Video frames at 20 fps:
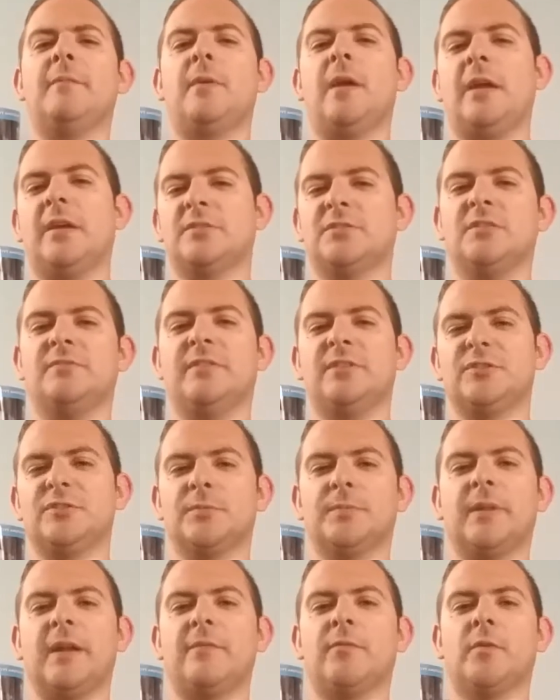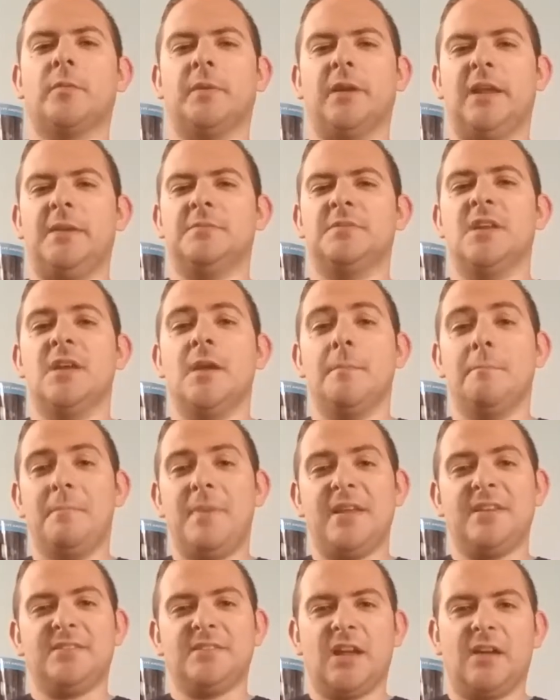action-adventure platformer games
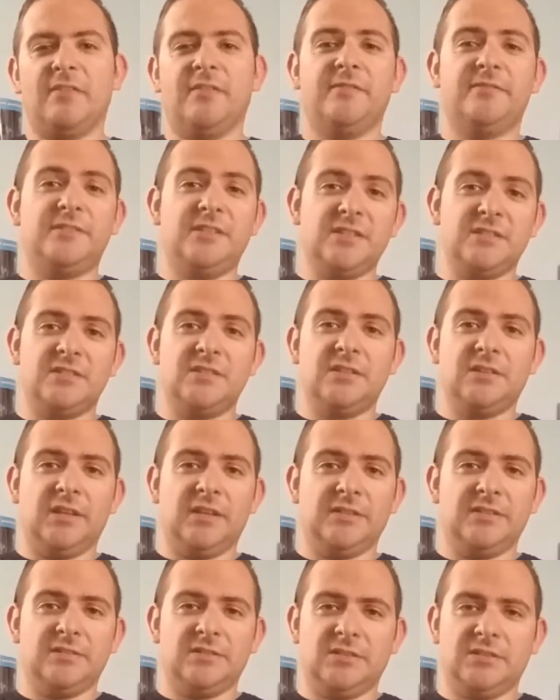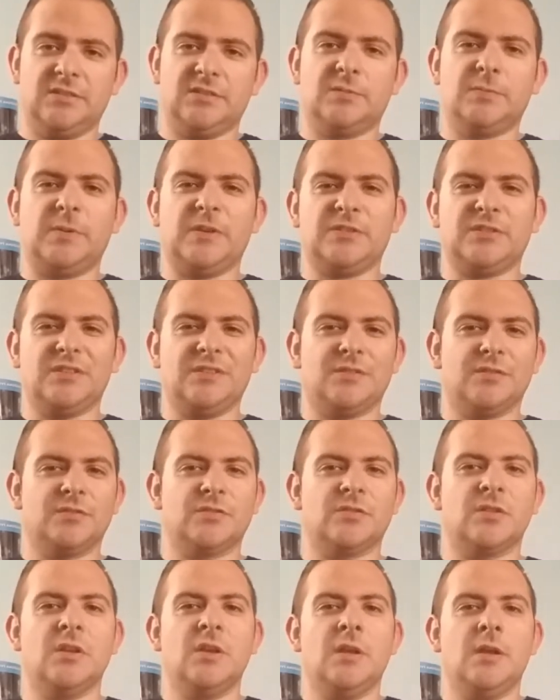based off of Disney licenses, especially those